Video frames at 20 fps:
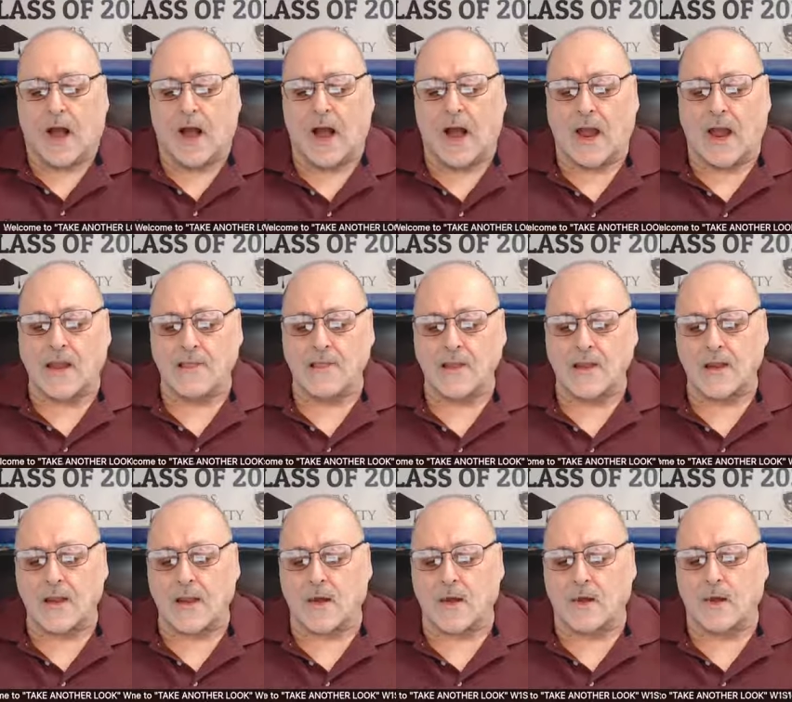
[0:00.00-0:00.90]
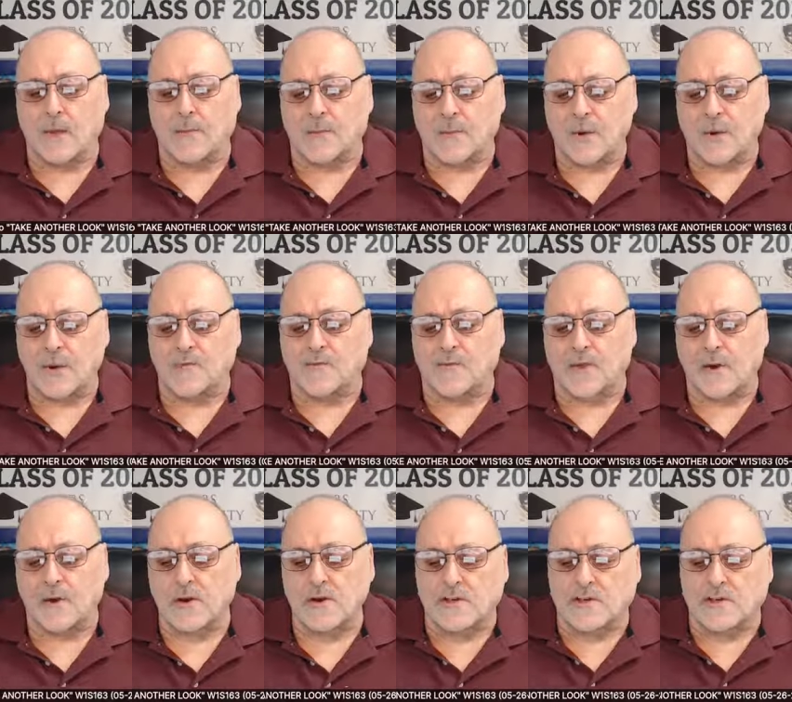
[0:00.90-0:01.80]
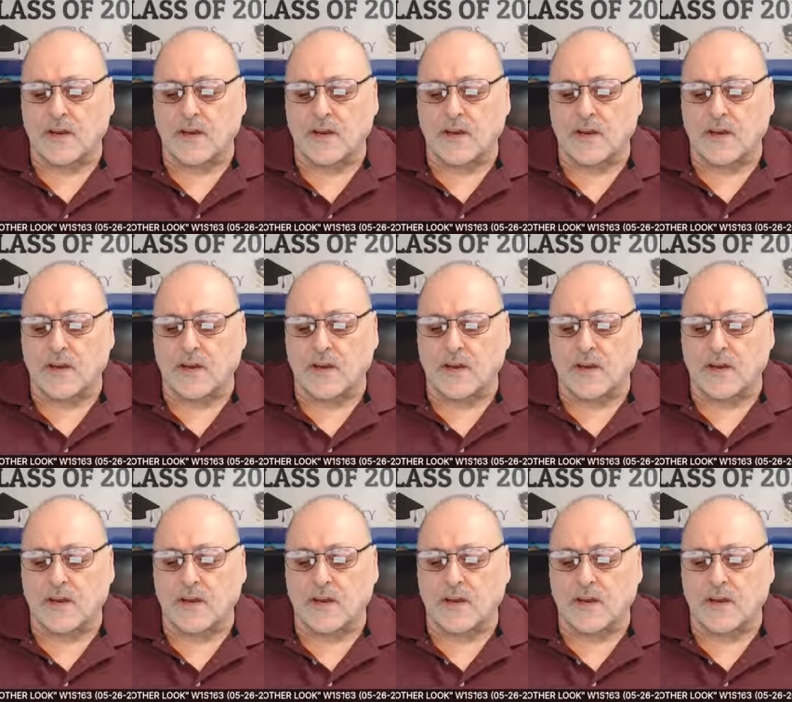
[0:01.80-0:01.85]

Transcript: I then held up three fingers,